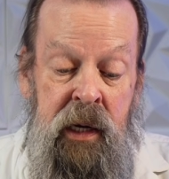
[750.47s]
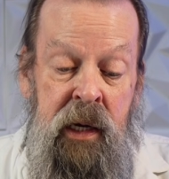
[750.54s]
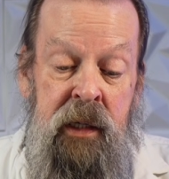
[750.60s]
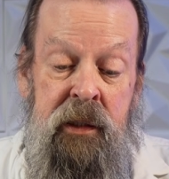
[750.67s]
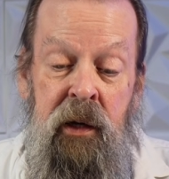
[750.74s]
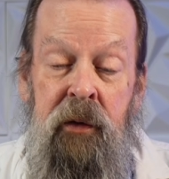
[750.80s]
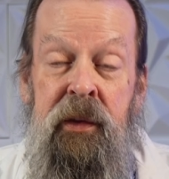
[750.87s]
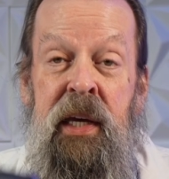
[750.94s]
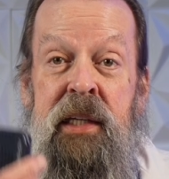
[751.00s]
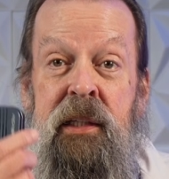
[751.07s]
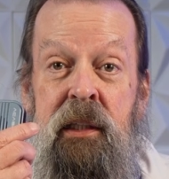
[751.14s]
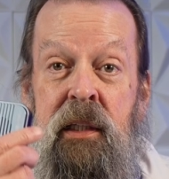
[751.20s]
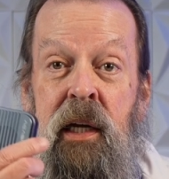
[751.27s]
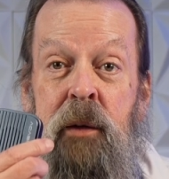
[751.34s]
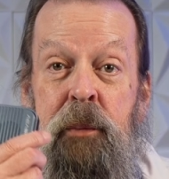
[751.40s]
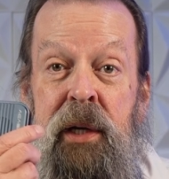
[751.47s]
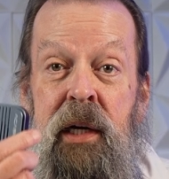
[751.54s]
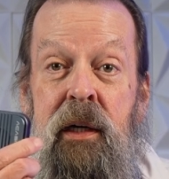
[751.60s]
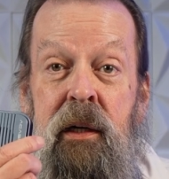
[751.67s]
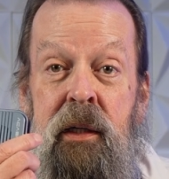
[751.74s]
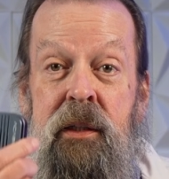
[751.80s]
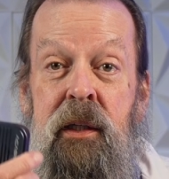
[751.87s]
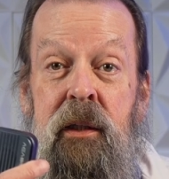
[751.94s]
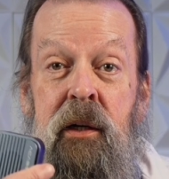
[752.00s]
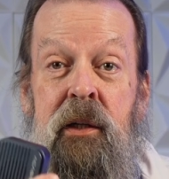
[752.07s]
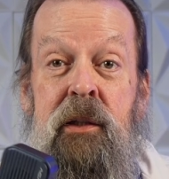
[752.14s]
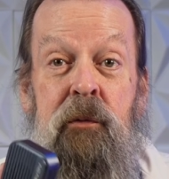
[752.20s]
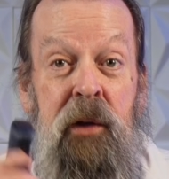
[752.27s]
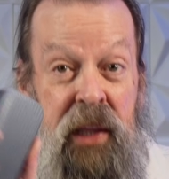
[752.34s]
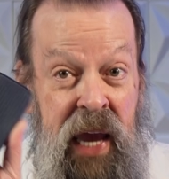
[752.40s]
So this is gonna be a good
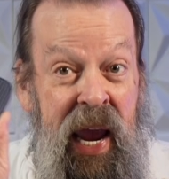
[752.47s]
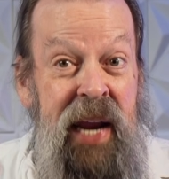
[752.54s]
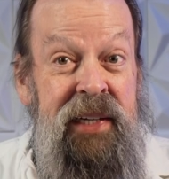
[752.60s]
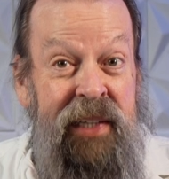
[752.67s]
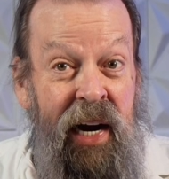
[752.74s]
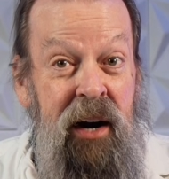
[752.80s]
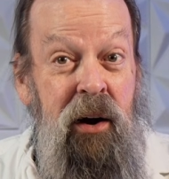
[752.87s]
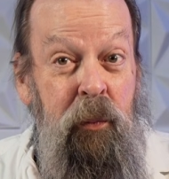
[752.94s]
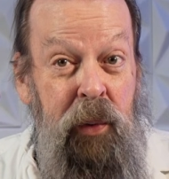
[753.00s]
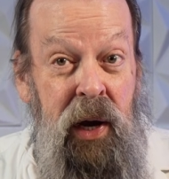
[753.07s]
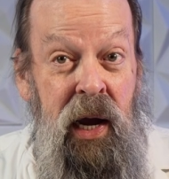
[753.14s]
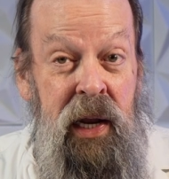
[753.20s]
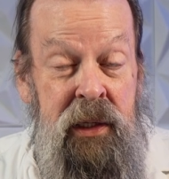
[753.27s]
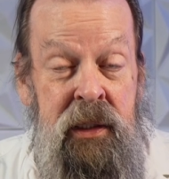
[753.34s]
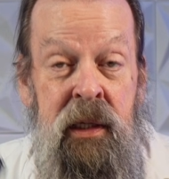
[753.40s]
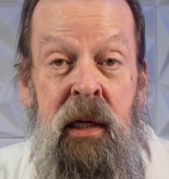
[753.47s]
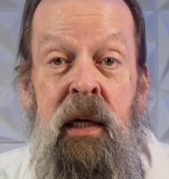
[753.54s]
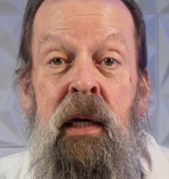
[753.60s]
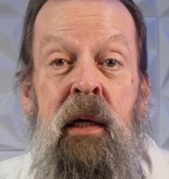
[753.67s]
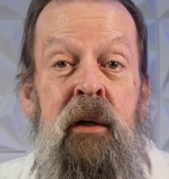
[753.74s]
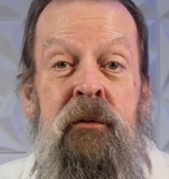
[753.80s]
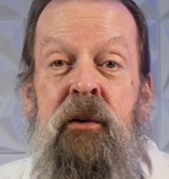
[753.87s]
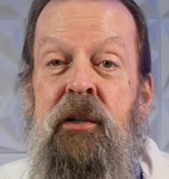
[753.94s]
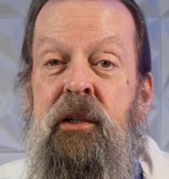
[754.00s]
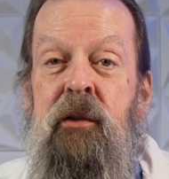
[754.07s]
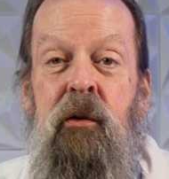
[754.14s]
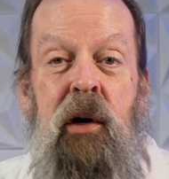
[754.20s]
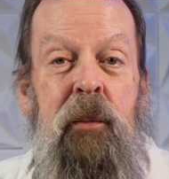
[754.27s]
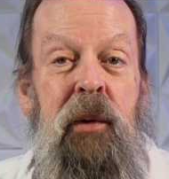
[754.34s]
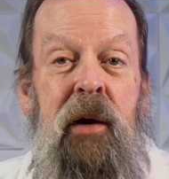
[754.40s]
solution with eight terabytes for
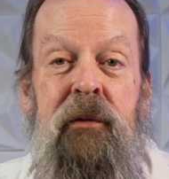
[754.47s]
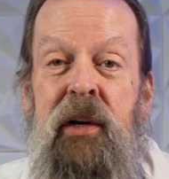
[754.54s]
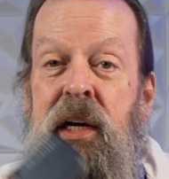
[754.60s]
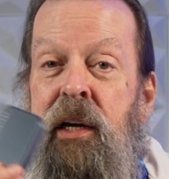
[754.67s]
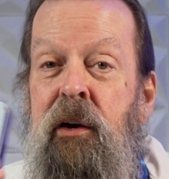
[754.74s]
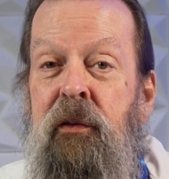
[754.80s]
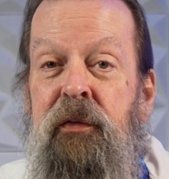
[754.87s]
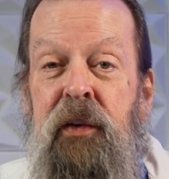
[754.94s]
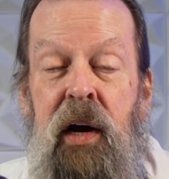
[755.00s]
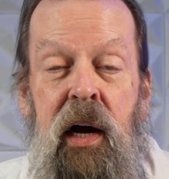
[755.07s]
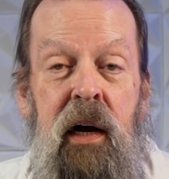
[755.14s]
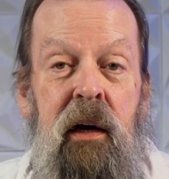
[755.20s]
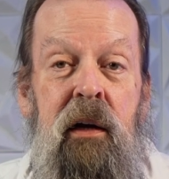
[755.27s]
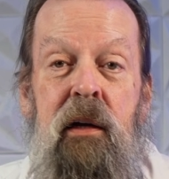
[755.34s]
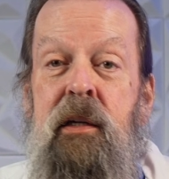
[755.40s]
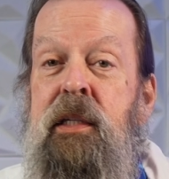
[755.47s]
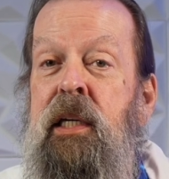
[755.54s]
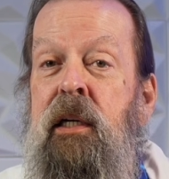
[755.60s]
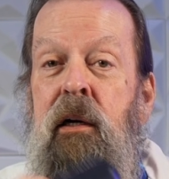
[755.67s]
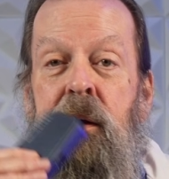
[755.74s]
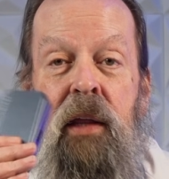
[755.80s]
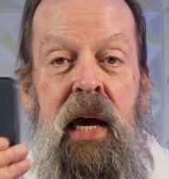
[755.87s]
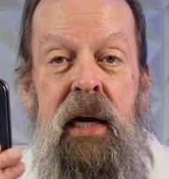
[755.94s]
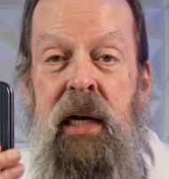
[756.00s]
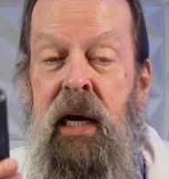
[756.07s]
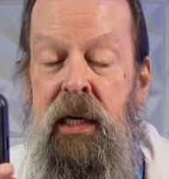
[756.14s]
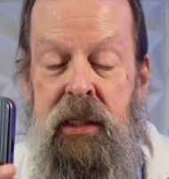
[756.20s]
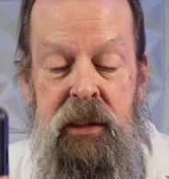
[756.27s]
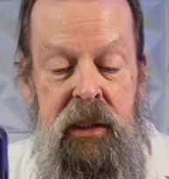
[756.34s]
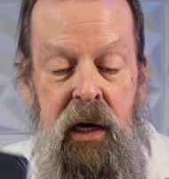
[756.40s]
storing my video files and all that
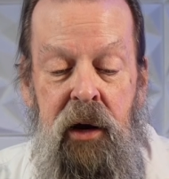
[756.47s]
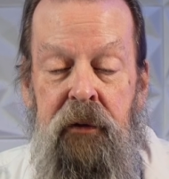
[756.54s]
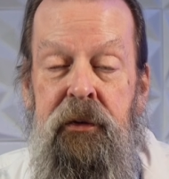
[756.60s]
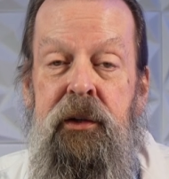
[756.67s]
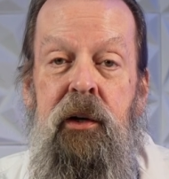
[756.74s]
kind of stuff.